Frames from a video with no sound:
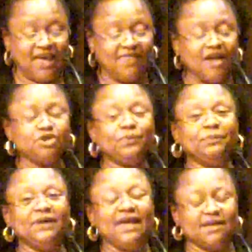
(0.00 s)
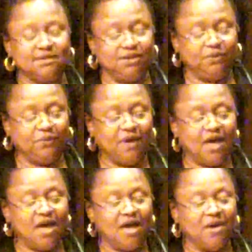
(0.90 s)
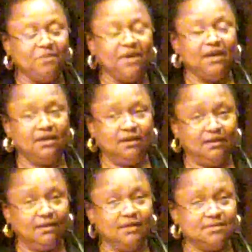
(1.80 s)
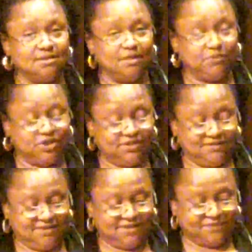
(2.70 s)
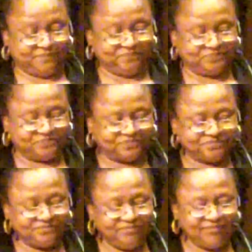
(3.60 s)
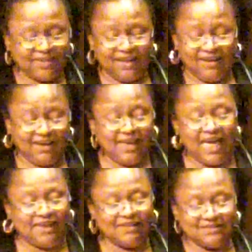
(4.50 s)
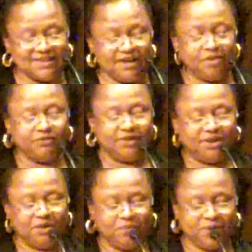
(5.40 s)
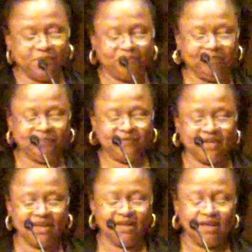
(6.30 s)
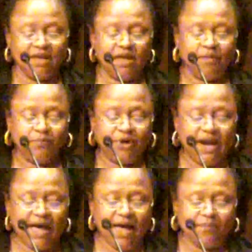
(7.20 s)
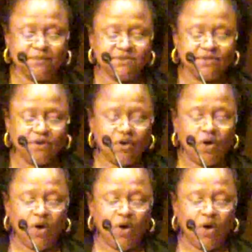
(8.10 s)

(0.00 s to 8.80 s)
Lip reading: And that's where we get to making assumptions. Again, it's another Rilke quote. Perhaps